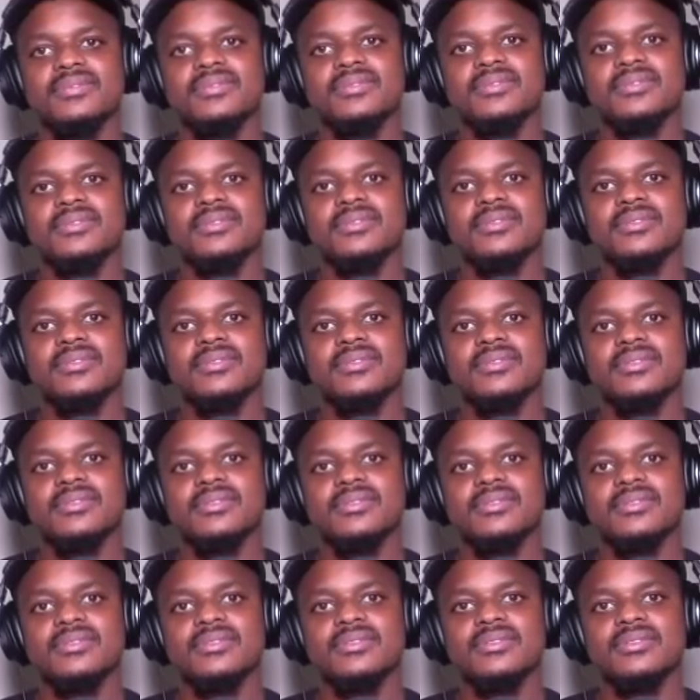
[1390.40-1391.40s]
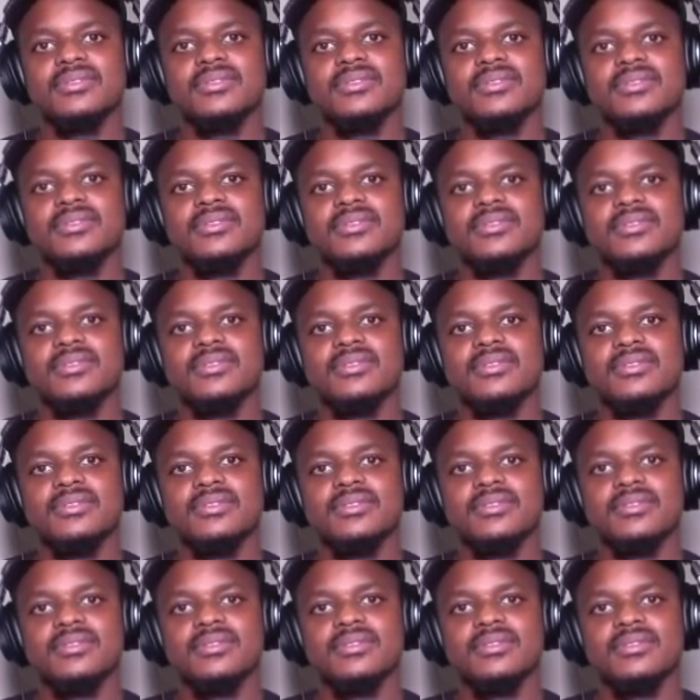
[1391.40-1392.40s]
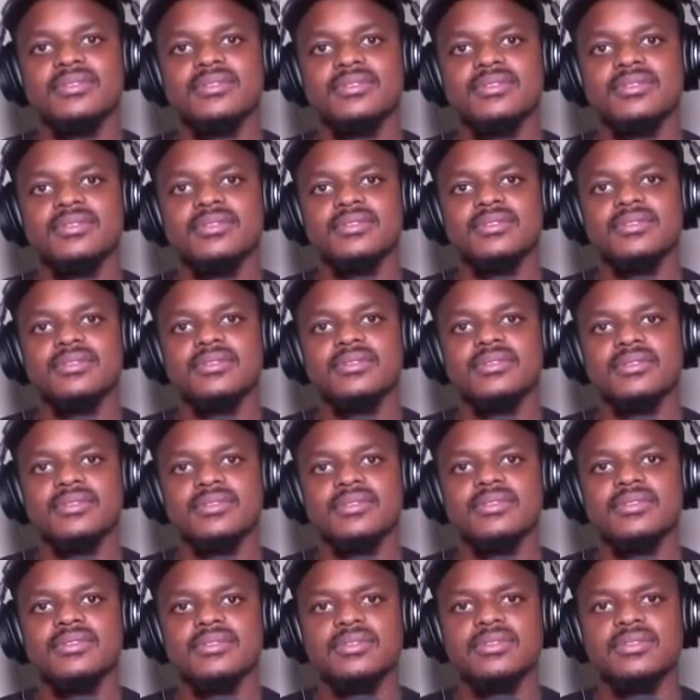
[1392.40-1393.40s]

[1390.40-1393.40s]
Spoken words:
(not speaking)